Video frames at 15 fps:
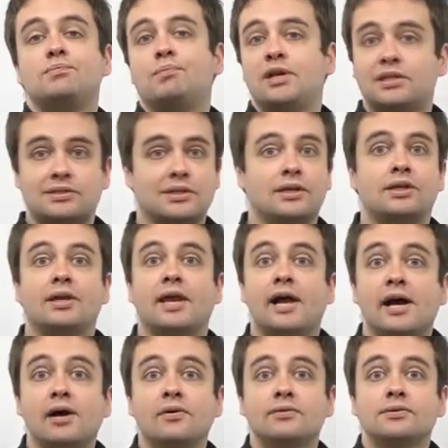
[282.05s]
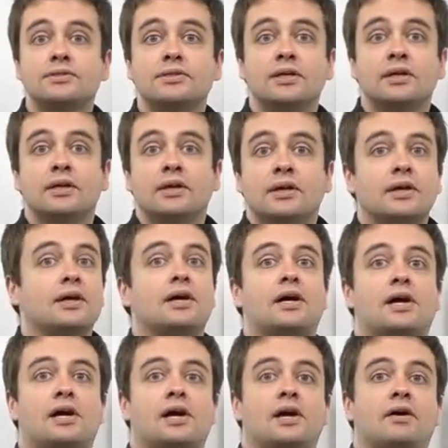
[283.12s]
Basic nouns,
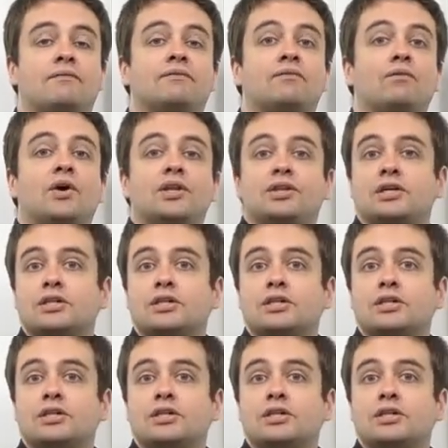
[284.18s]
what